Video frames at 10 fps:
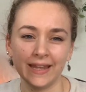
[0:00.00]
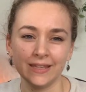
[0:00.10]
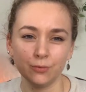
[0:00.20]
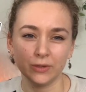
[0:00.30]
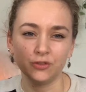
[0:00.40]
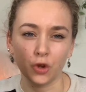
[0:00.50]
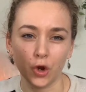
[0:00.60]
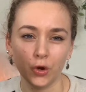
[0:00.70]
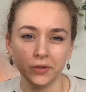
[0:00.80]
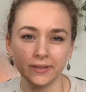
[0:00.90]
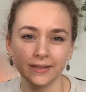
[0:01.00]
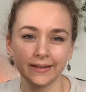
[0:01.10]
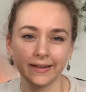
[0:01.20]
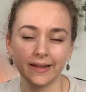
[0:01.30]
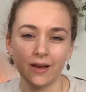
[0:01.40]
return
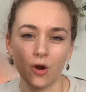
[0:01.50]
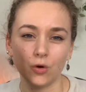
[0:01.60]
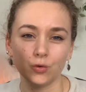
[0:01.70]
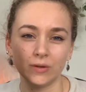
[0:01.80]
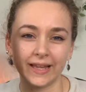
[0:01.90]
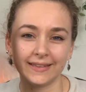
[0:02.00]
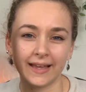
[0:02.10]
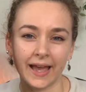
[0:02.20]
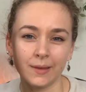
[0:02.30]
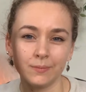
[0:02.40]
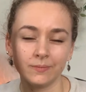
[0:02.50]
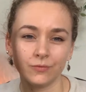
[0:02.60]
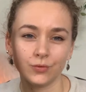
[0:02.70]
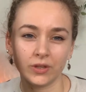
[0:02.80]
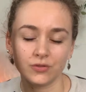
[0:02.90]
on all that time,
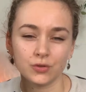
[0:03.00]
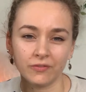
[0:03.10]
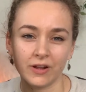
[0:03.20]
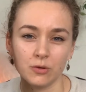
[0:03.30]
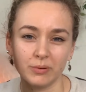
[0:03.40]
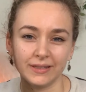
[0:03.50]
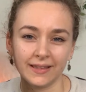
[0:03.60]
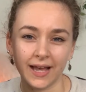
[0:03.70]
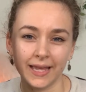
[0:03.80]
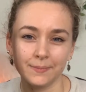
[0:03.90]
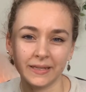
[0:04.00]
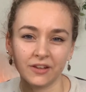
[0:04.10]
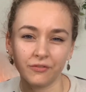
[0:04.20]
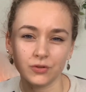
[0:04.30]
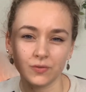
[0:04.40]
that valuable time and
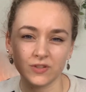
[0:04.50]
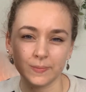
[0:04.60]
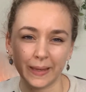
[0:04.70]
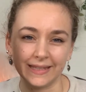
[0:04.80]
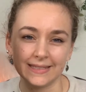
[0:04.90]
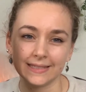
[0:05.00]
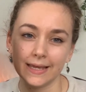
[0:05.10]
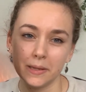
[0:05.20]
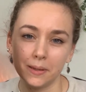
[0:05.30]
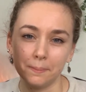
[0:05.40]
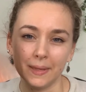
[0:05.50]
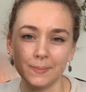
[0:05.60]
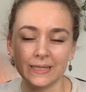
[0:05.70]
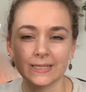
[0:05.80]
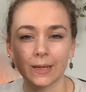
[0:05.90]
effort you've spent,
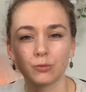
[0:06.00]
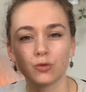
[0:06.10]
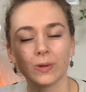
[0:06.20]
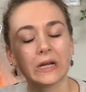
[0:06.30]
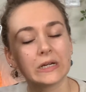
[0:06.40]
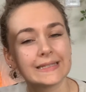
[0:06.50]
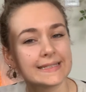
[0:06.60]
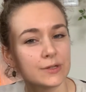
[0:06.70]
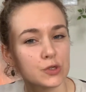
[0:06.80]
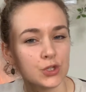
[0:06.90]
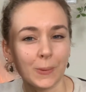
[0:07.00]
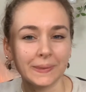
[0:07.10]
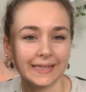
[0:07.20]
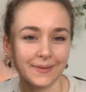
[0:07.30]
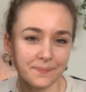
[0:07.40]
maybe it's time to reconsider
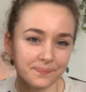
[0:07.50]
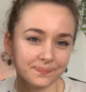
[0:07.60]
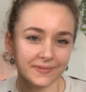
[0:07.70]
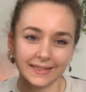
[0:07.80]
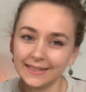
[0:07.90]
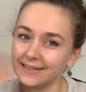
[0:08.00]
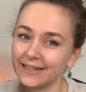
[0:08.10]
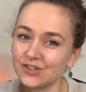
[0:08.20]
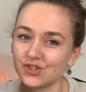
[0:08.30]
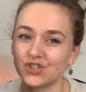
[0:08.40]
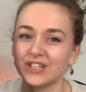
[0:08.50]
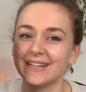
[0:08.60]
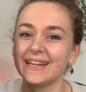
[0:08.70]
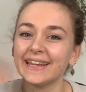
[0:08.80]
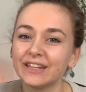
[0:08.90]
something. That's just a
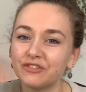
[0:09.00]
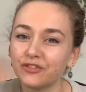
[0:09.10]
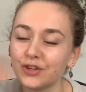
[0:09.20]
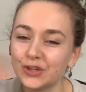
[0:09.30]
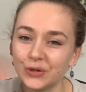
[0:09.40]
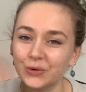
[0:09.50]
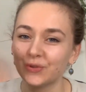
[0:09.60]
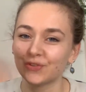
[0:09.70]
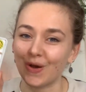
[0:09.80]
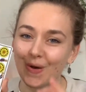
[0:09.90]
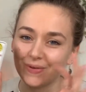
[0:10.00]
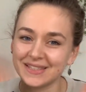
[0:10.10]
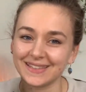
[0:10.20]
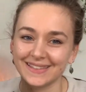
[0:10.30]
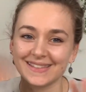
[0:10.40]
little hint for you, so
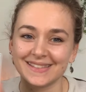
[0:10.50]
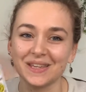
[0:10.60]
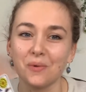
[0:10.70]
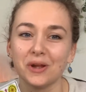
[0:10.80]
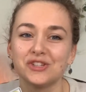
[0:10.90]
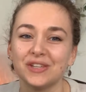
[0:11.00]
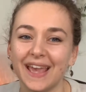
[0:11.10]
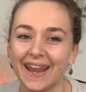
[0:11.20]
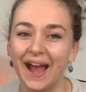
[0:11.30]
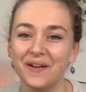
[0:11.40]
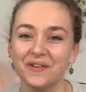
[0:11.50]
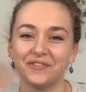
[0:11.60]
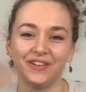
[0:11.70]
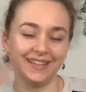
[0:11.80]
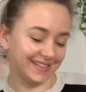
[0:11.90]
see what you get out
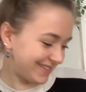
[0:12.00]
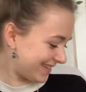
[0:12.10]
of it.